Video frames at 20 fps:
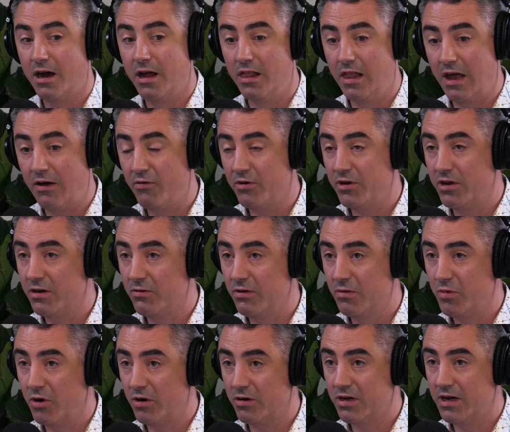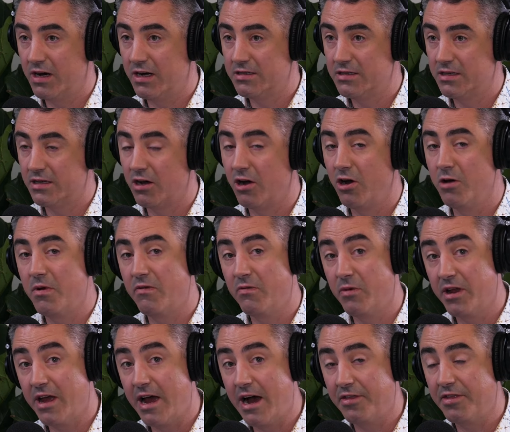I love what you do with podcasting. I hope
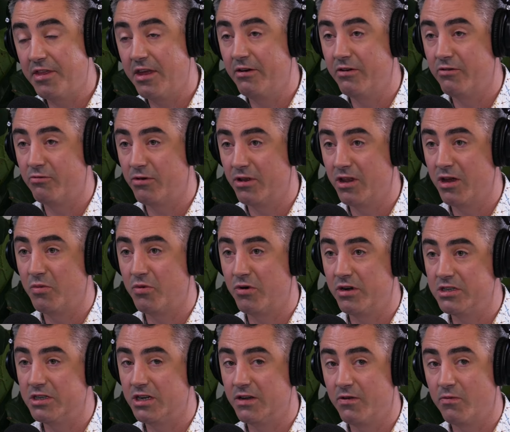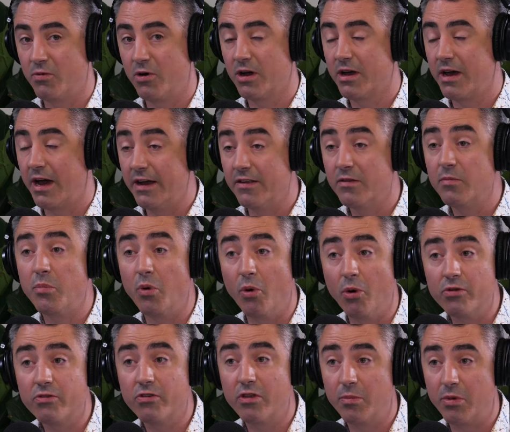everybody out there is really appreciative of what Kate's
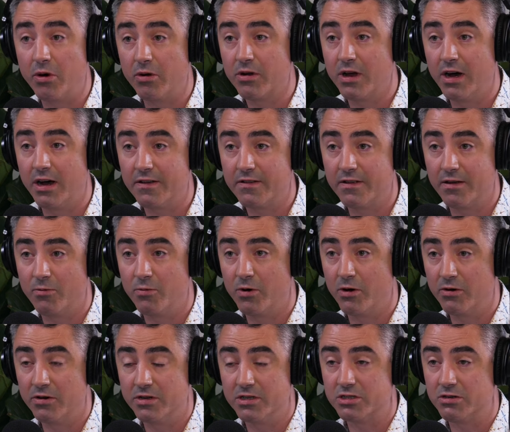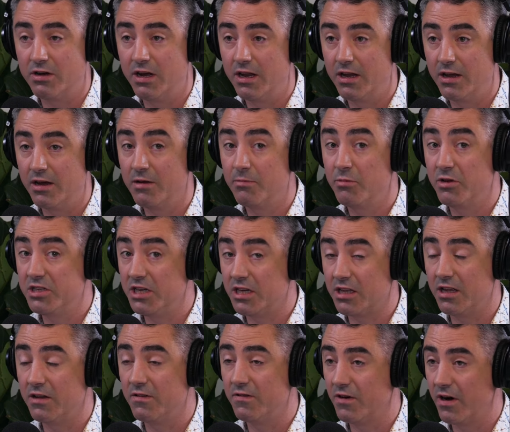brought to the podcasting world in Australia,
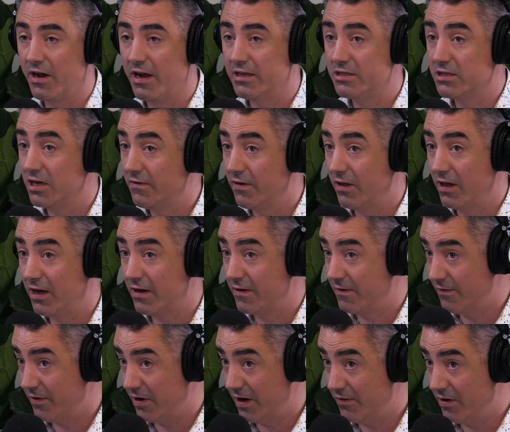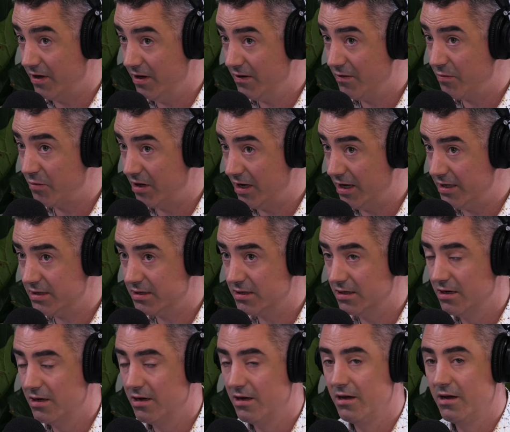particularly in finance over the last five years
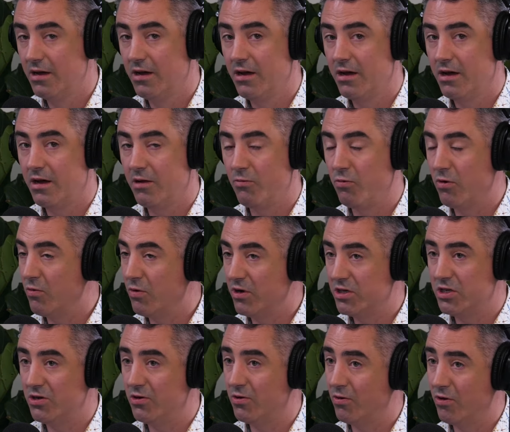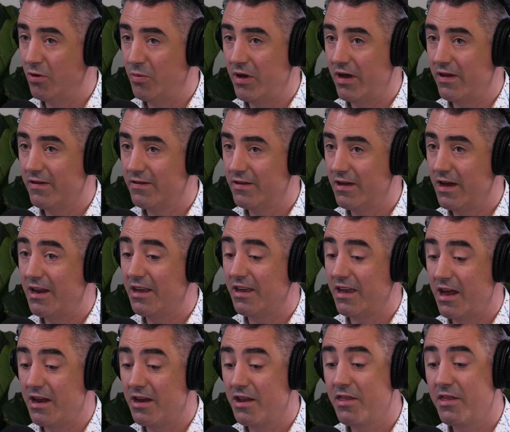plus. And we wish you all the best. And
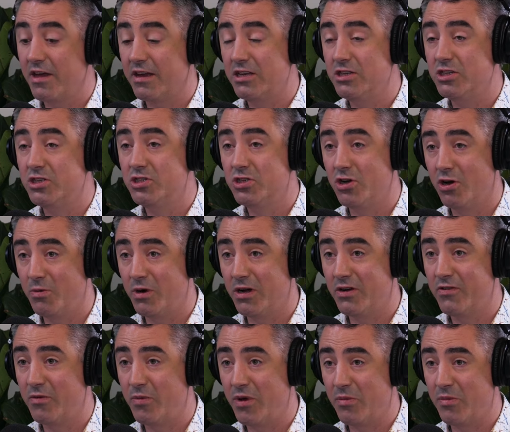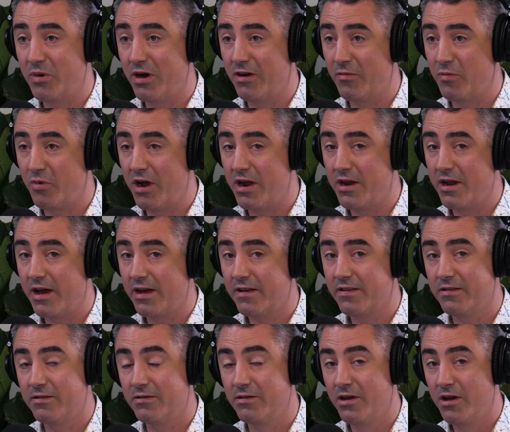again, thank you so much for being part of Brain
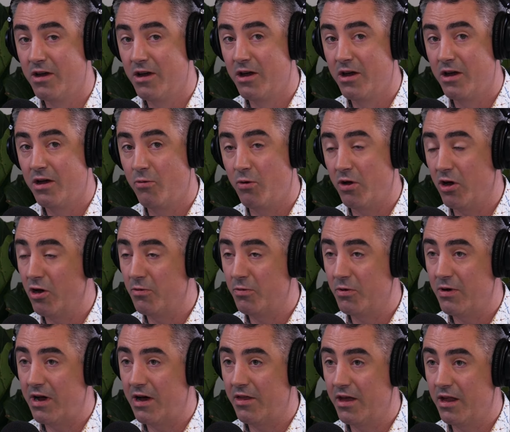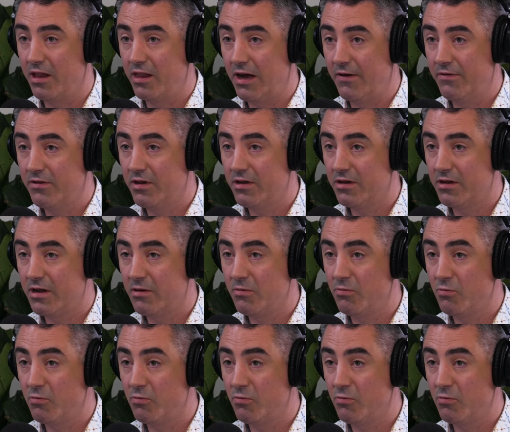Hacks. And we hope you out there loved it.